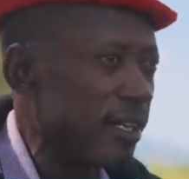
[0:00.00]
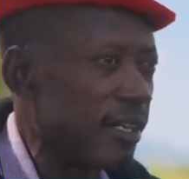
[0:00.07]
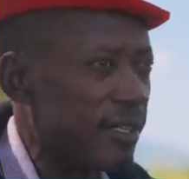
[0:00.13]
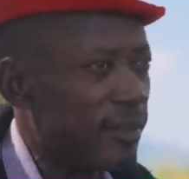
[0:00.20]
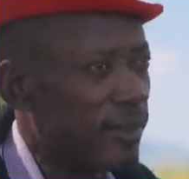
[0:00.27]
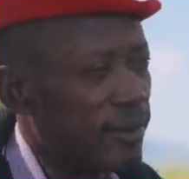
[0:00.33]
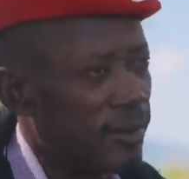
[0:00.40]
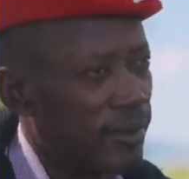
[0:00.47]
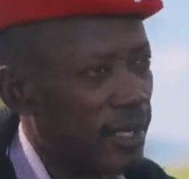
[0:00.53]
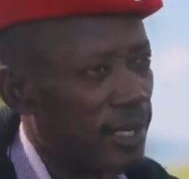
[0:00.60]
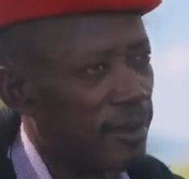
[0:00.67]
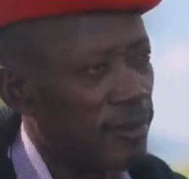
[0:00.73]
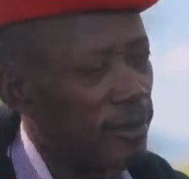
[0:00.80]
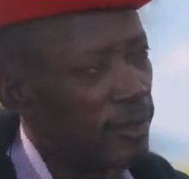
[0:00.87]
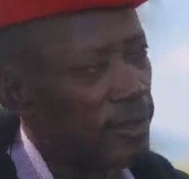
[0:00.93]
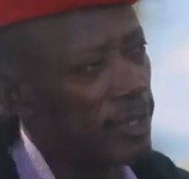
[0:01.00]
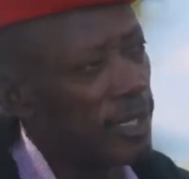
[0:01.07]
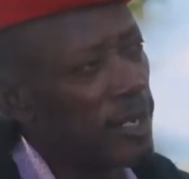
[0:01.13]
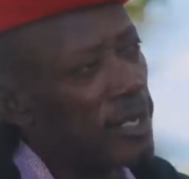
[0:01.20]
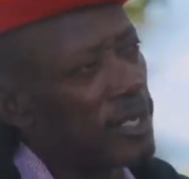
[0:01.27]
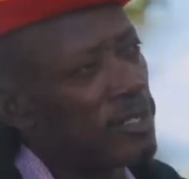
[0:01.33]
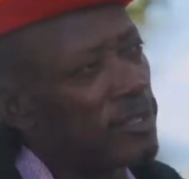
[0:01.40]
I don't know really because
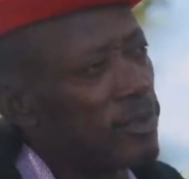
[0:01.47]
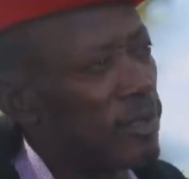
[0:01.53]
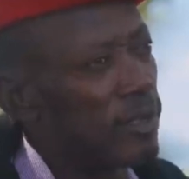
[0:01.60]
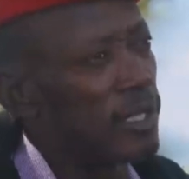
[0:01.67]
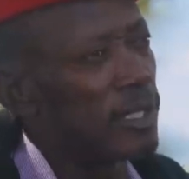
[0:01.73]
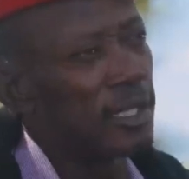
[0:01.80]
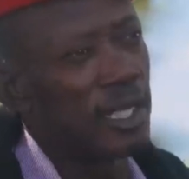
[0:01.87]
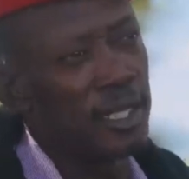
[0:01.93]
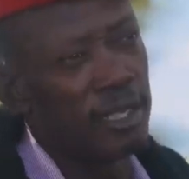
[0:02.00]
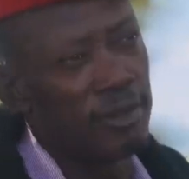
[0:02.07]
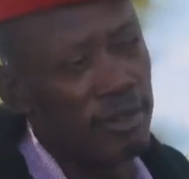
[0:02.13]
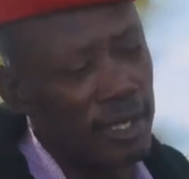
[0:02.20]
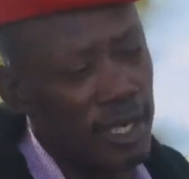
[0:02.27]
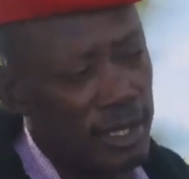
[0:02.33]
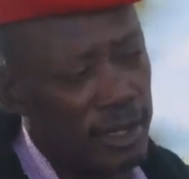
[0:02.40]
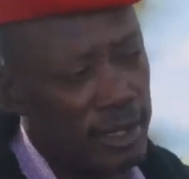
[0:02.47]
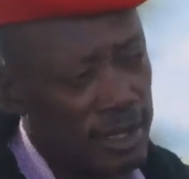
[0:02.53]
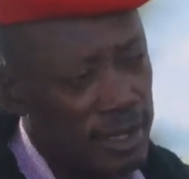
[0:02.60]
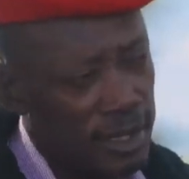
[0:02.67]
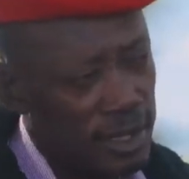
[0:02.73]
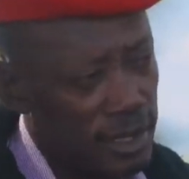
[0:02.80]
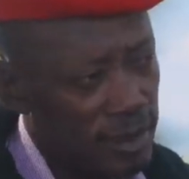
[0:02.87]
now a stroke is a difficult
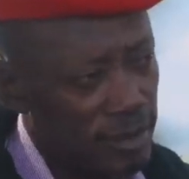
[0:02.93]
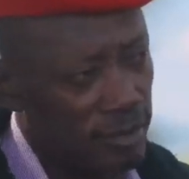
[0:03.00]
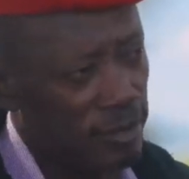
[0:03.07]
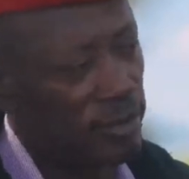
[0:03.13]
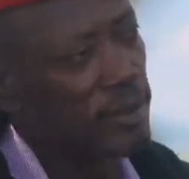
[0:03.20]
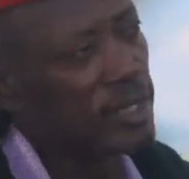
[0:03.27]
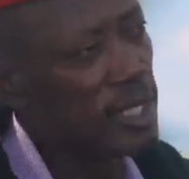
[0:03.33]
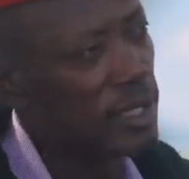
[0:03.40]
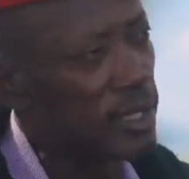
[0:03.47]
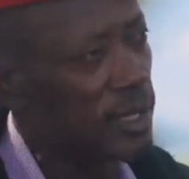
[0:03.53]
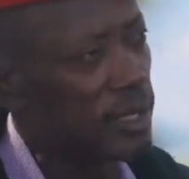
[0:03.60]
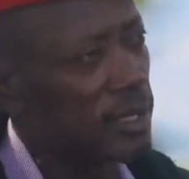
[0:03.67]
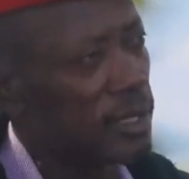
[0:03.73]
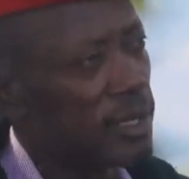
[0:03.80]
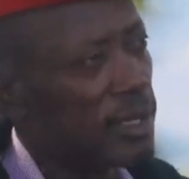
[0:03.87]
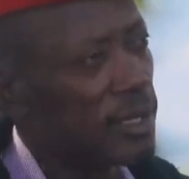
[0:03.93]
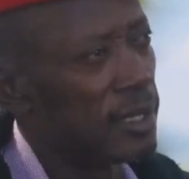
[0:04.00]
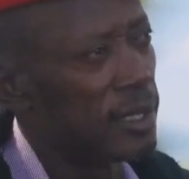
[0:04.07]
disease.